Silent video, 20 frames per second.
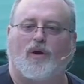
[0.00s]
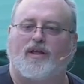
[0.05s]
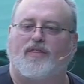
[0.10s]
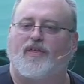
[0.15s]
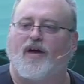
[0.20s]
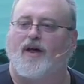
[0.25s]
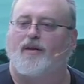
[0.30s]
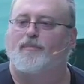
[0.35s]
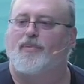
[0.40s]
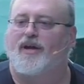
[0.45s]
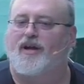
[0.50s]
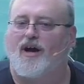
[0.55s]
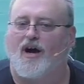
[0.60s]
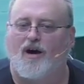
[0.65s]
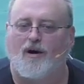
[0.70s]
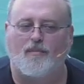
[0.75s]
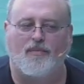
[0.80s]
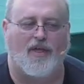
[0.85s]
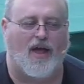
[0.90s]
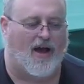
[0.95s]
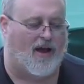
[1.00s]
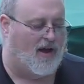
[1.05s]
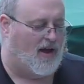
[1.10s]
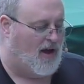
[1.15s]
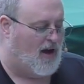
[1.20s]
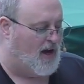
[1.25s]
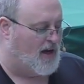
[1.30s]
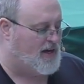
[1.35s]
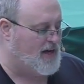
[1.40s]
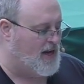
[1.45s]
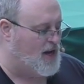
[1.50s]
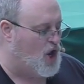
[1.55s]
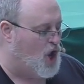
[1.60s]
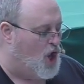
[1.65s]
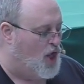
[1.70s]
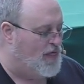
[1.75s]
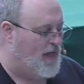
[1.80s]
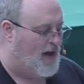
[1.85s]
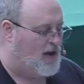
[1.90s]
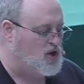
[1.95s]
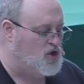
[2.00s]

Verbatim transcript: and that our destiny is tied to his